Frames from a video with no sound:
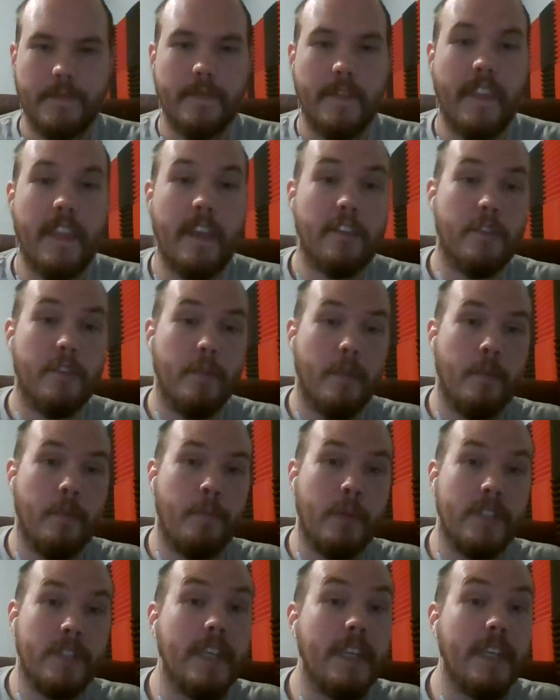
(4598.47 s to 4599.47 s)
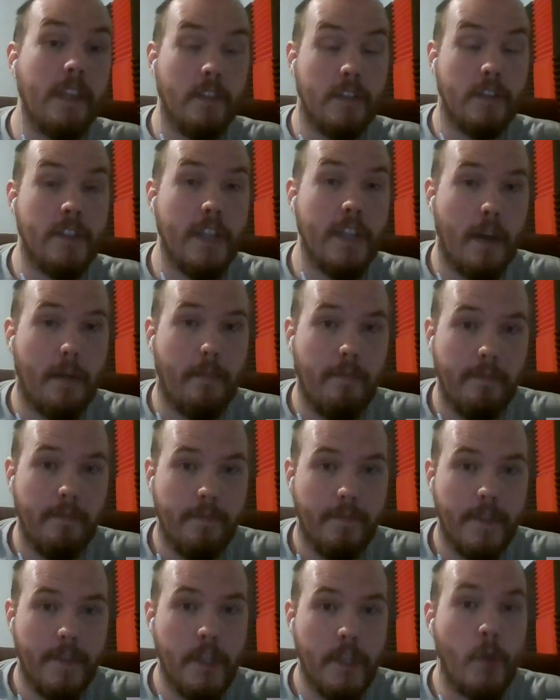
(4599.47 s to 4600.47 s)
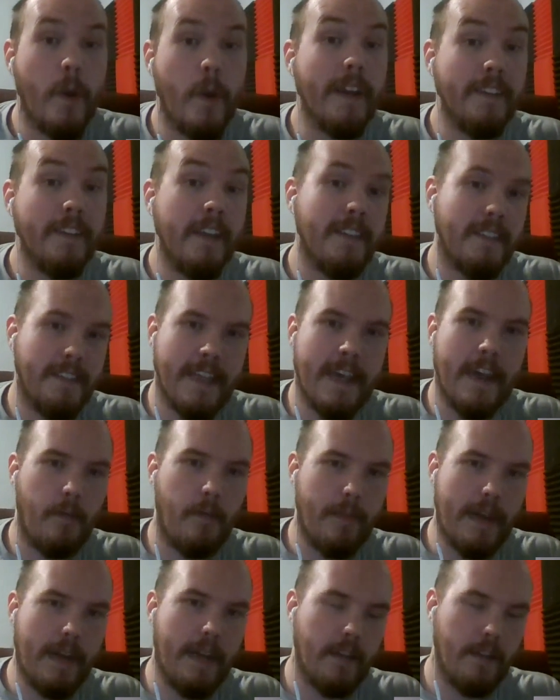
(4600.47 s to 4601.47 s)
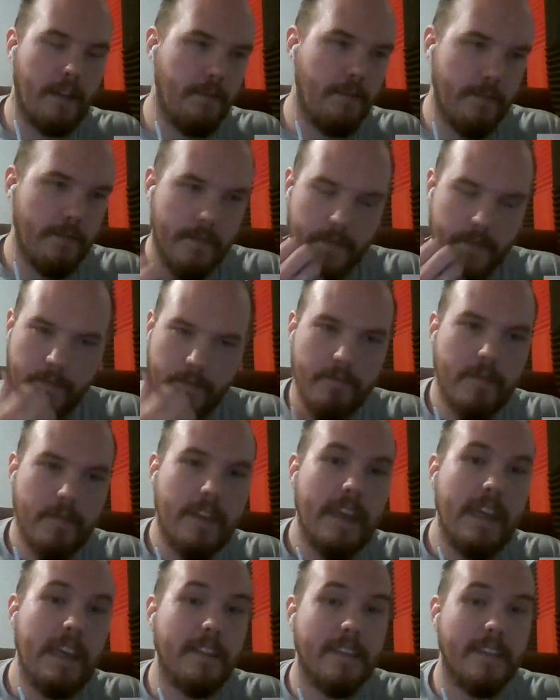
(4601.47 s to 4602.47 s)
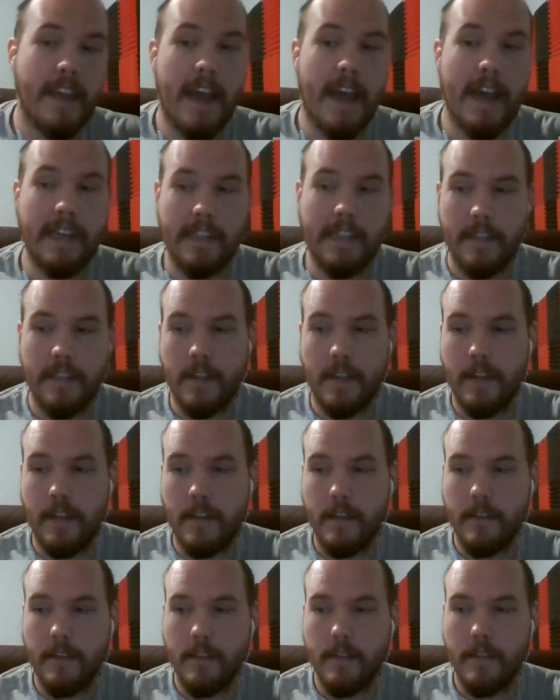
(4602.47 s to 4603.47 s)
This particular sub, the USS Saddleback, inside the